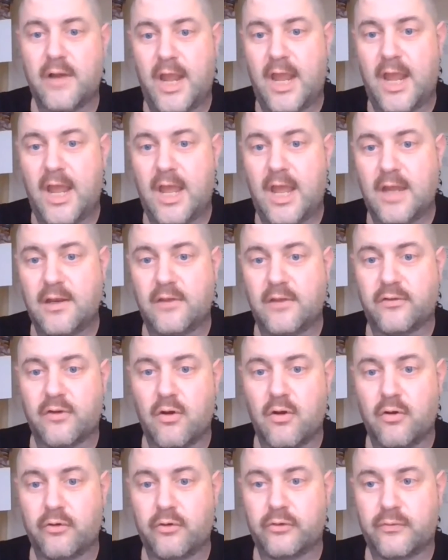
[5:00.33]
and this
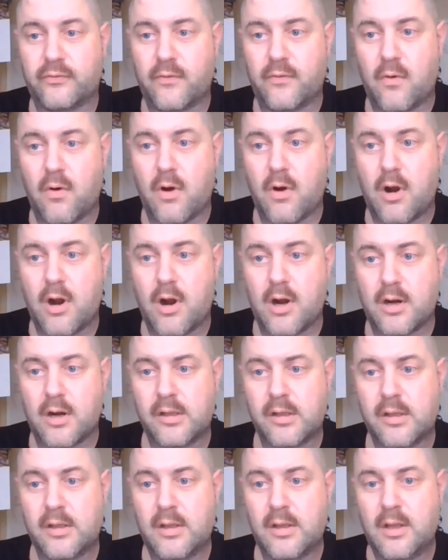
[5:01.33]
goes for
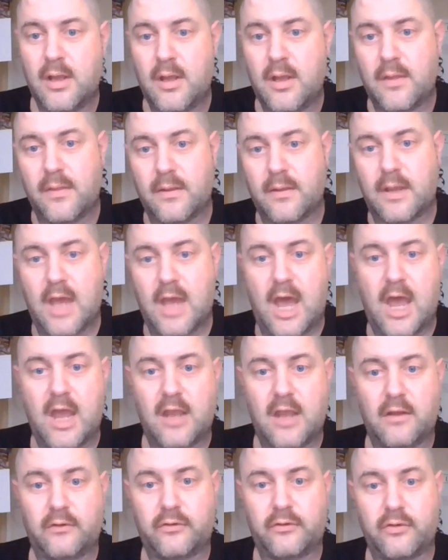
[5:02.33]
the
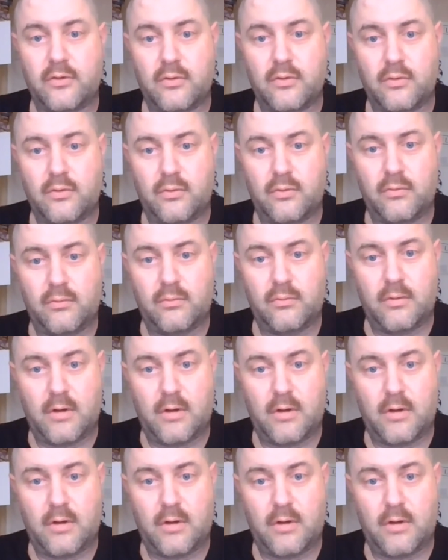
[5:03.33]
guys who